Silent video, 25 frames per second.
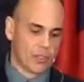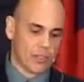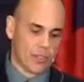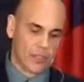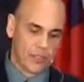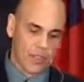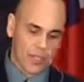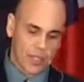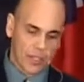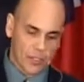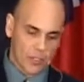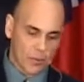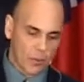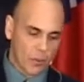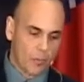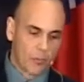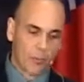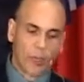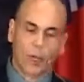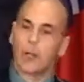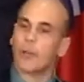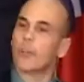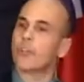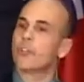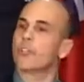and thanks to our
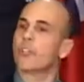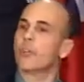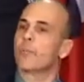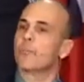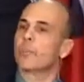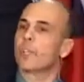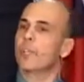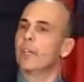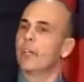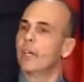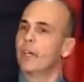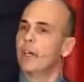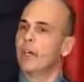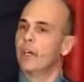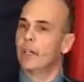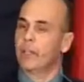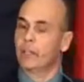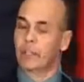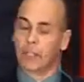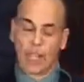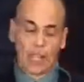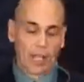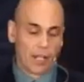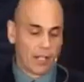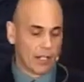partnerships at AIL
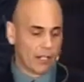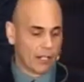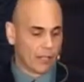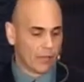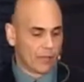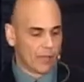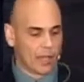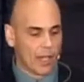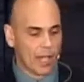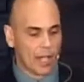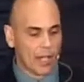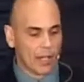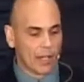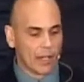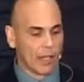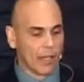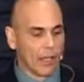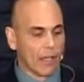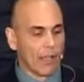Canada for that.